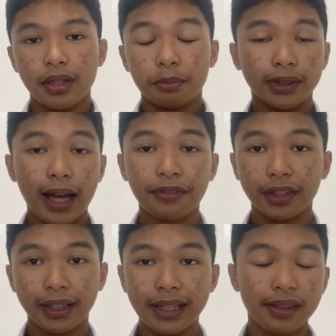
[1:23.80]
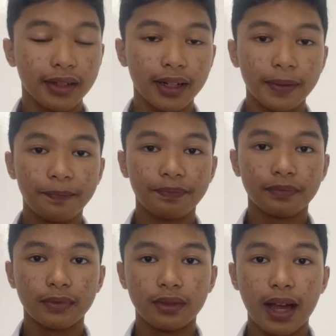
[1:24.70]
But after Kinder,
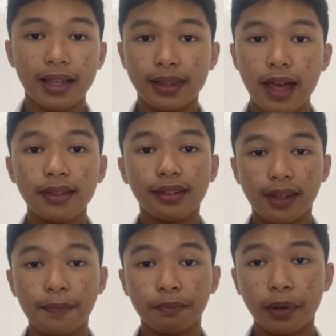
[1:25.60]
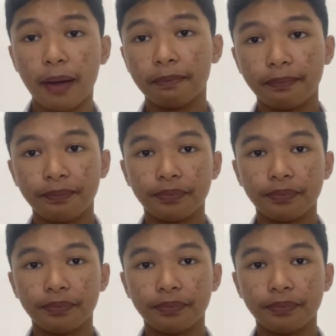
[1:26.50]
I then skipped prep.